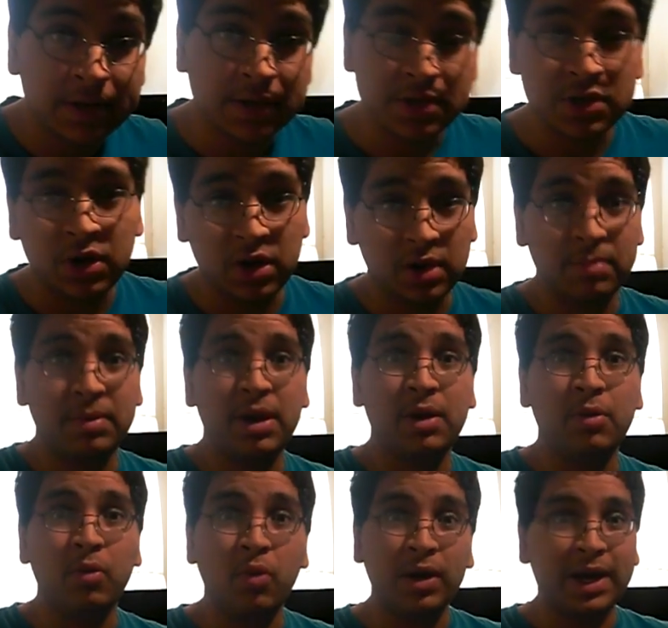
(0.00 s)
to talk
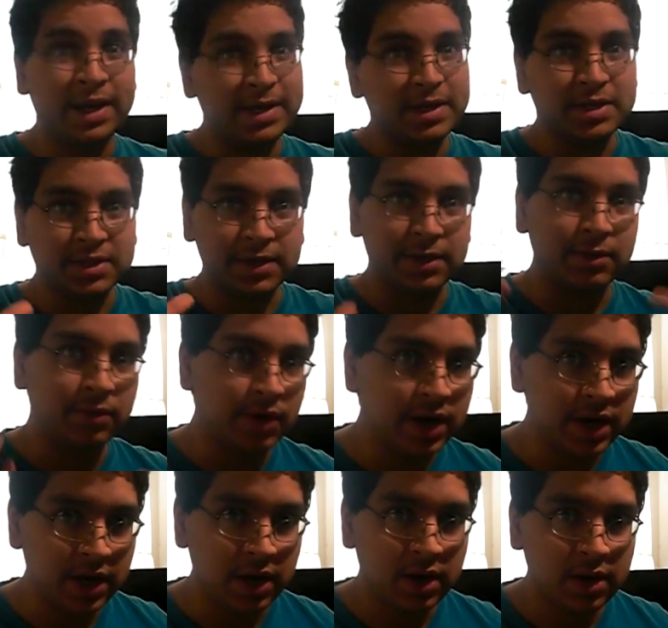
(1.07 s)
about what I
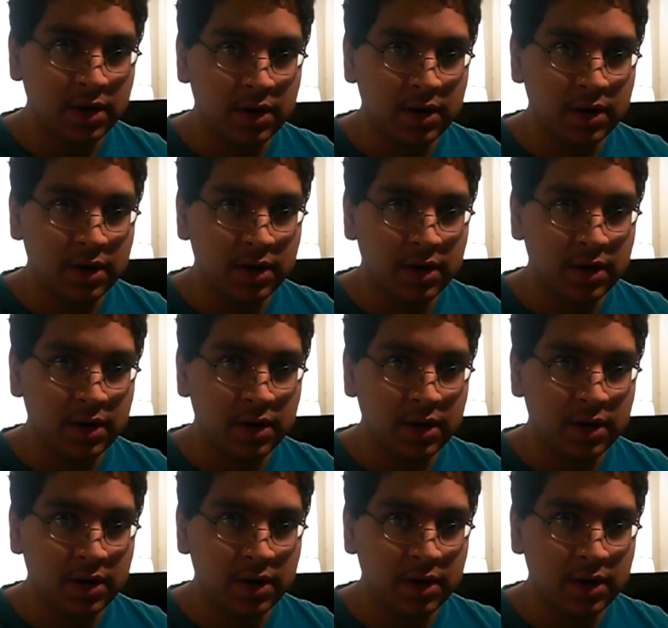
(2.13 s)
disagree,